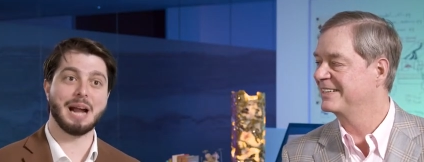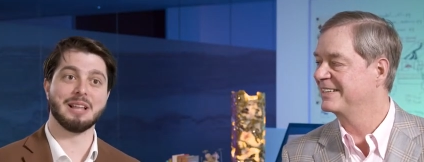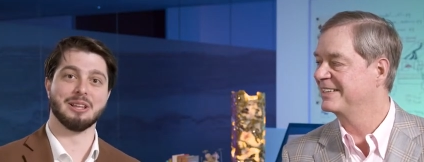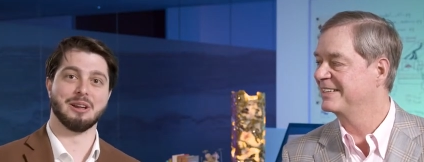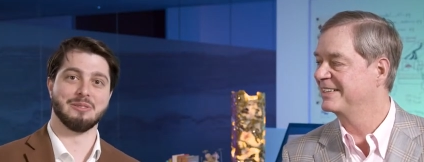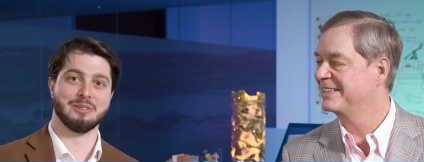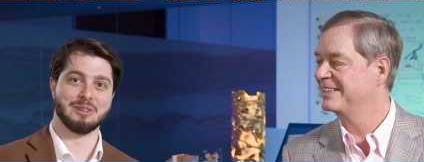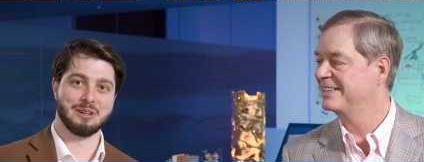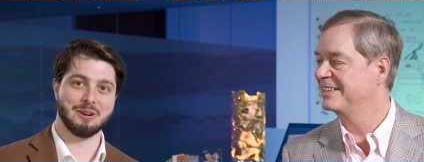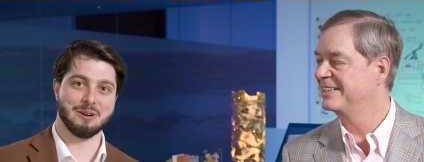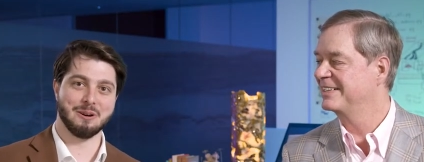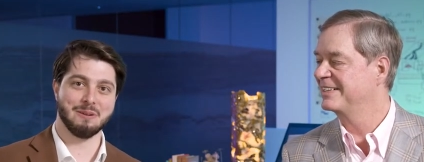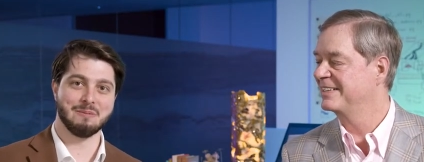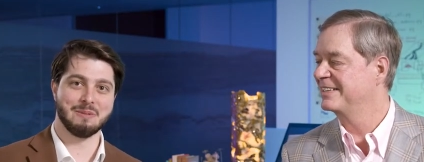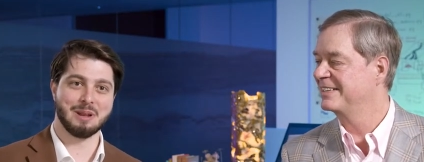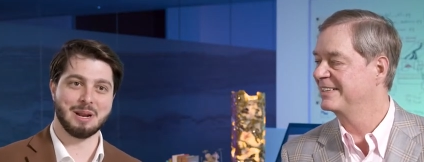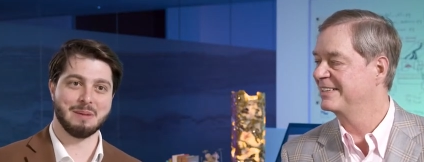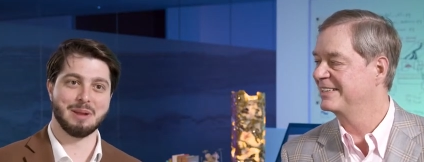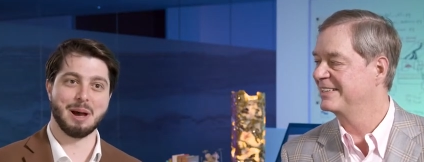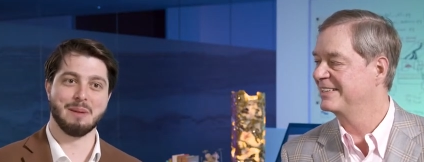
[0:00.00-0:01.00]
Speaker 1: I love it here,
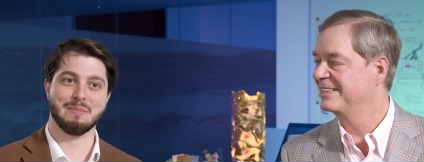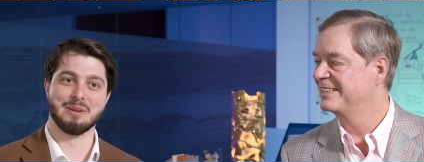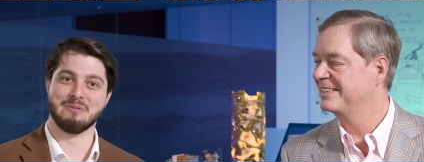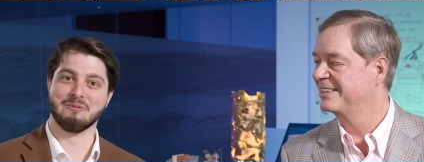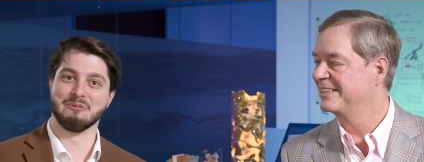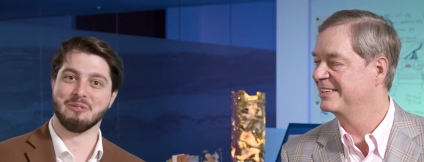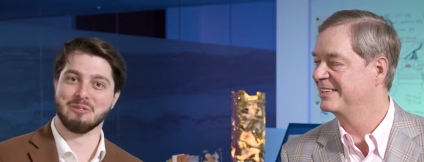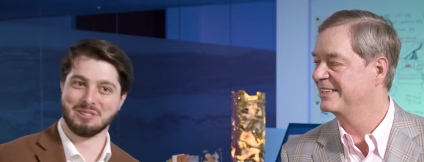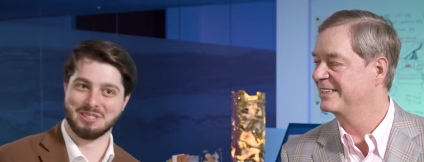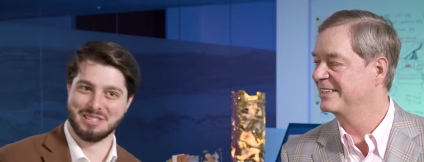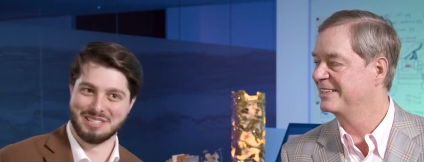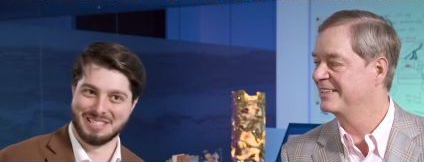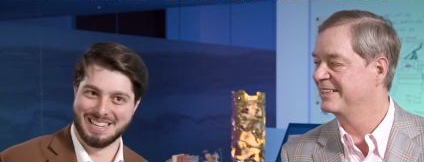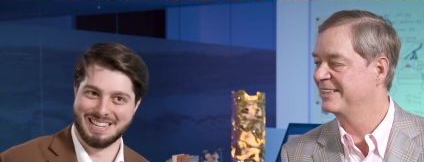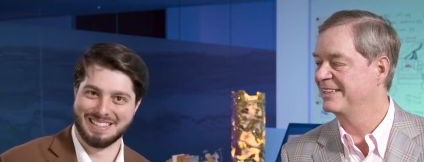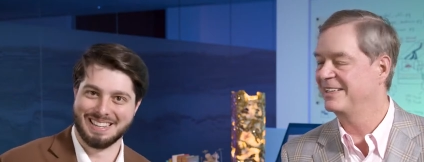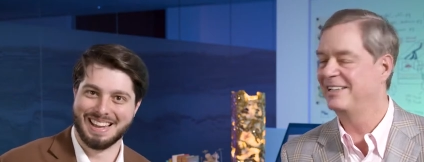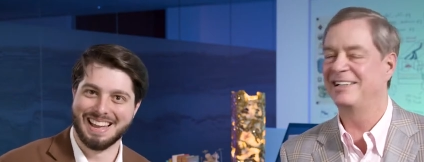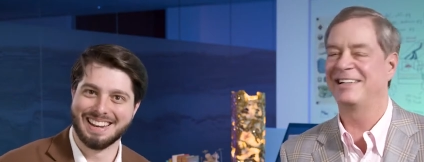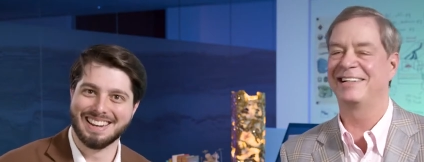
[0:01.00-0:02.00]
and I'm not being forced to
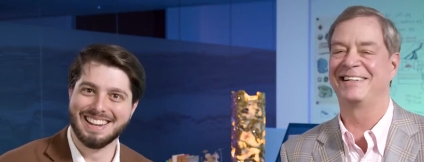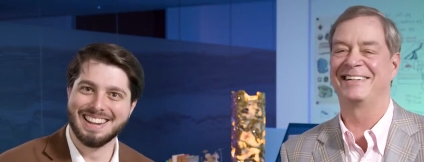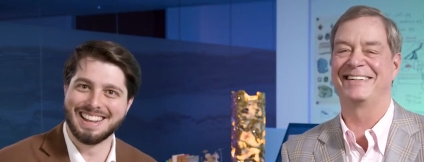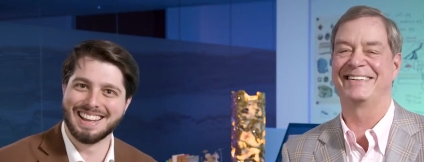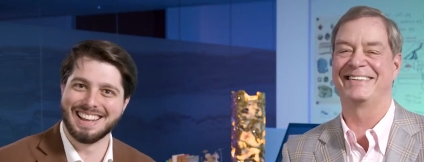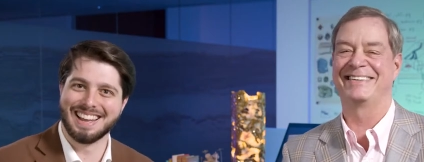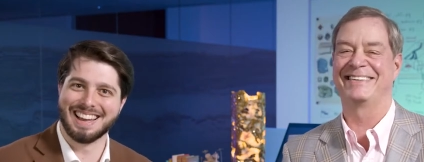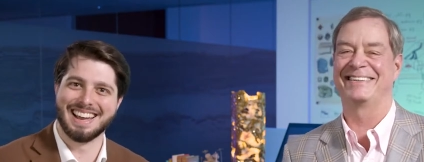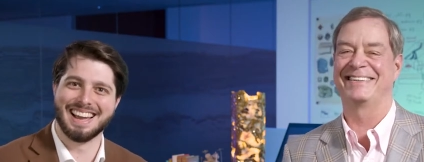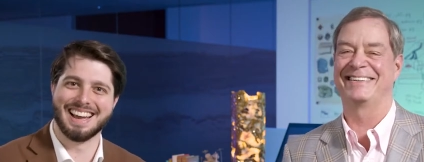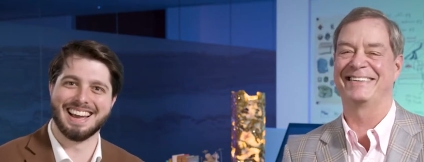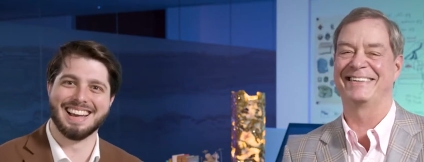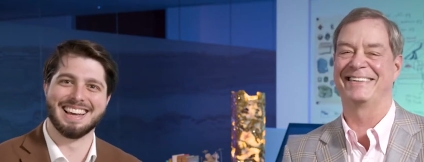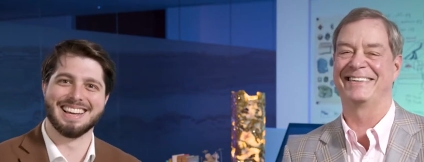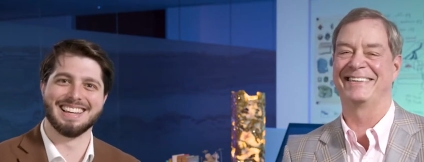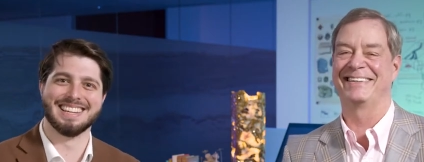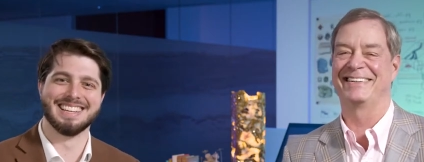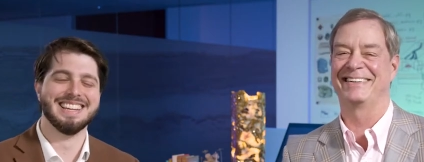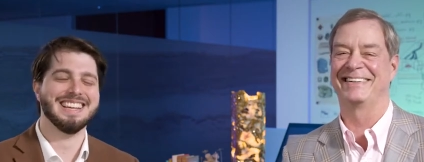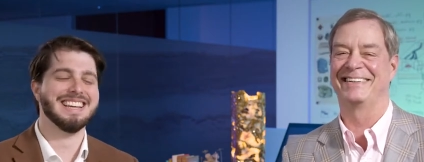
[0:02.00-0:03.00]
say that.
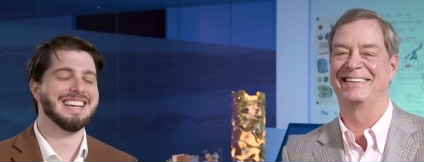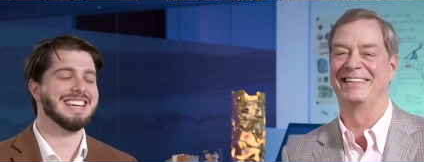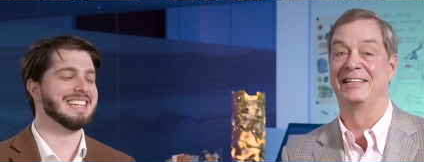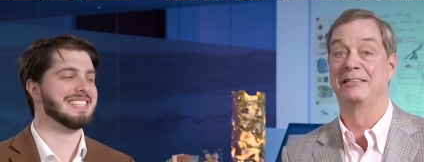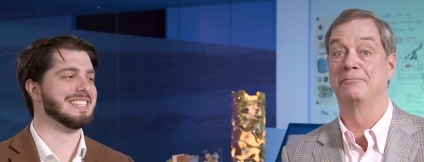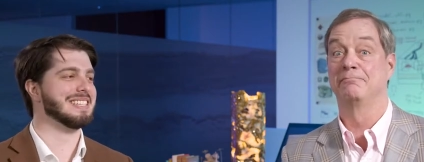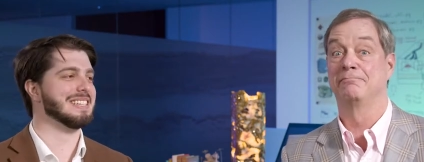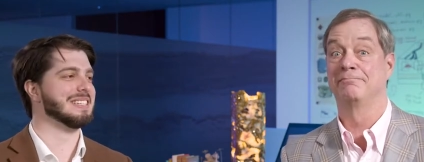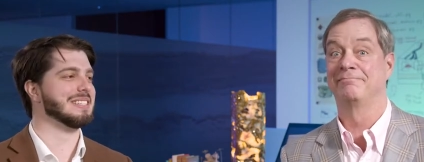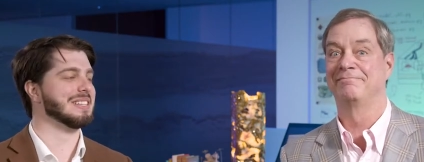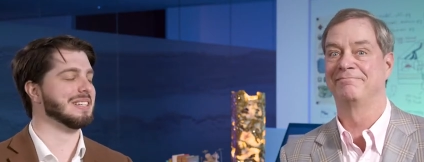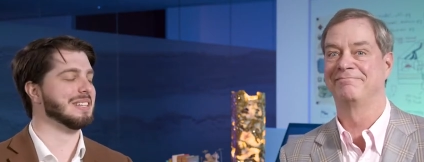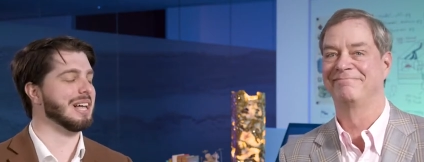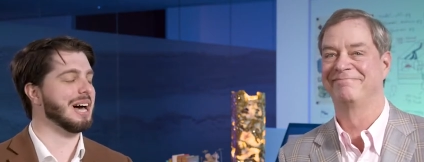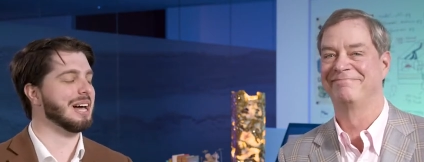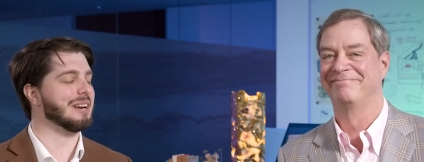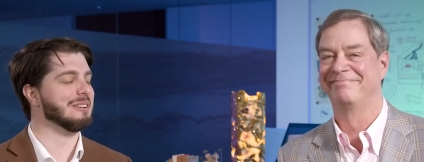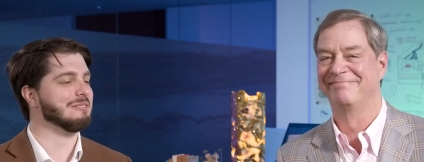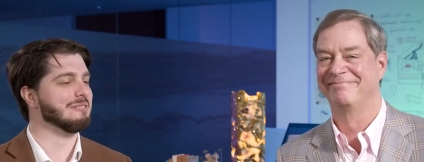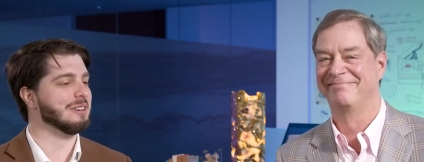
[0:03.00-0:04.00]
It's a
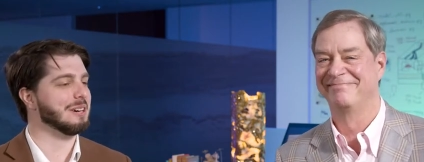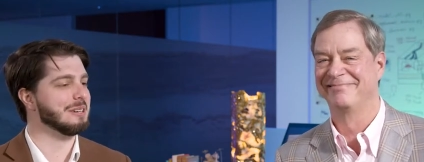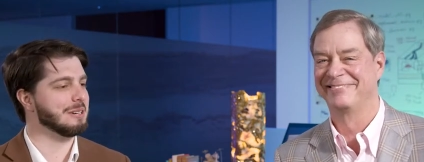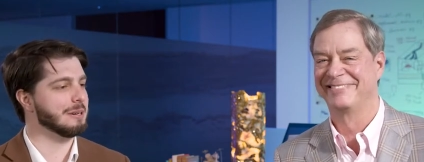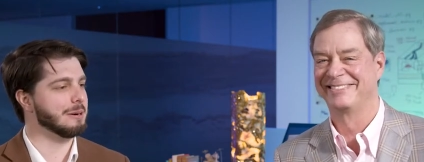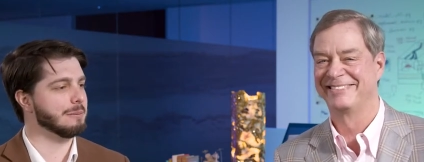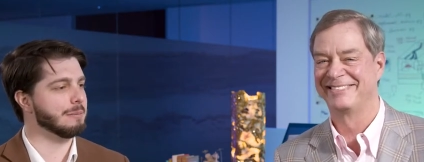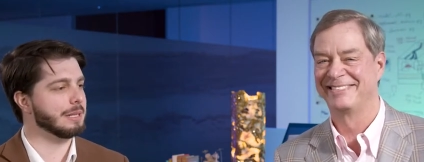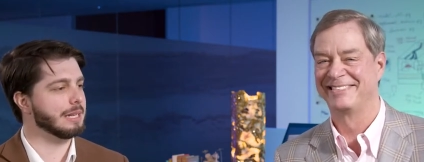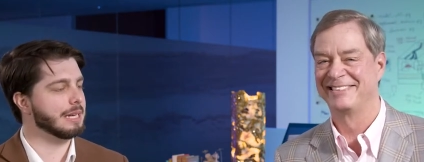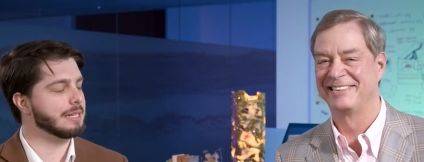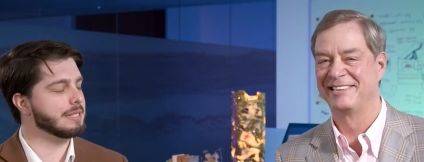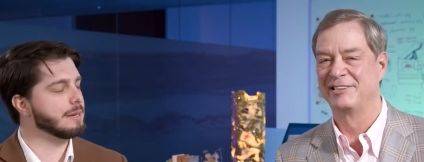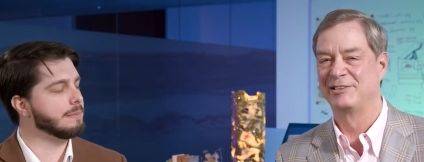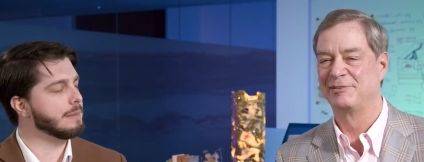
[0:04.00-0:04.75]
lot of fun here, but that's